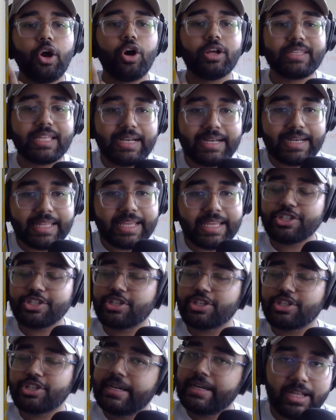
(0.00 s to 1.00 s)

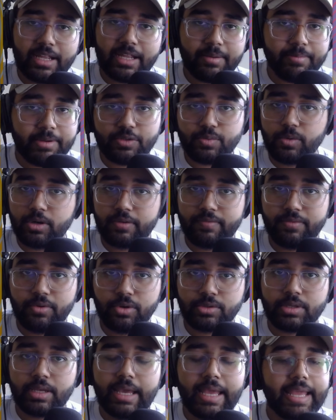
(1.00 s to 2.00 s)
authentication, and database
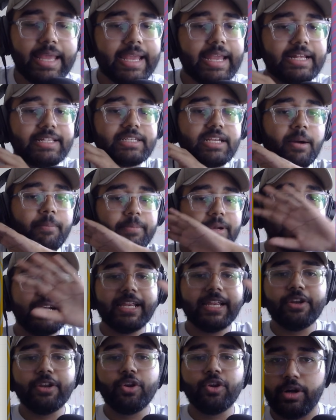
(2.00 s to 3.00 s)
workflows. It's
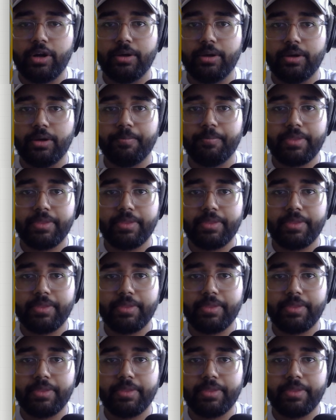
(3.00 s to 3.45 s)
completely no code,